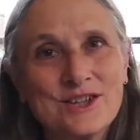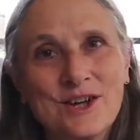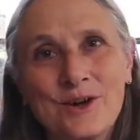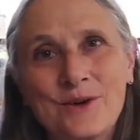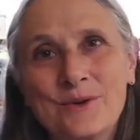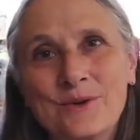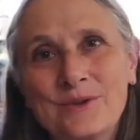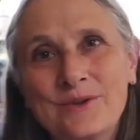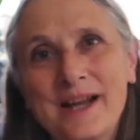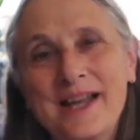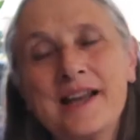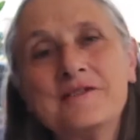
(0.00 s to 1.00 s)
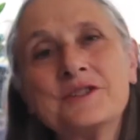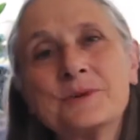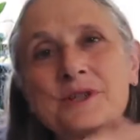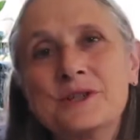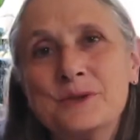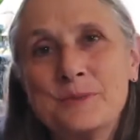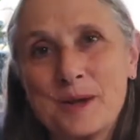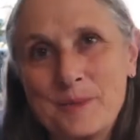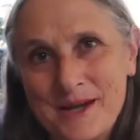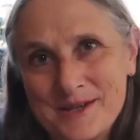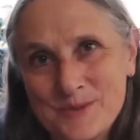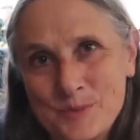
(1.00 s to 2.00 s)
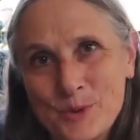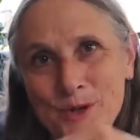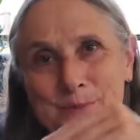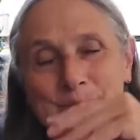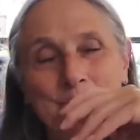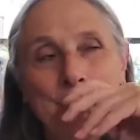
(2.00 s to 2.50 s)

go, I have to renew my passport.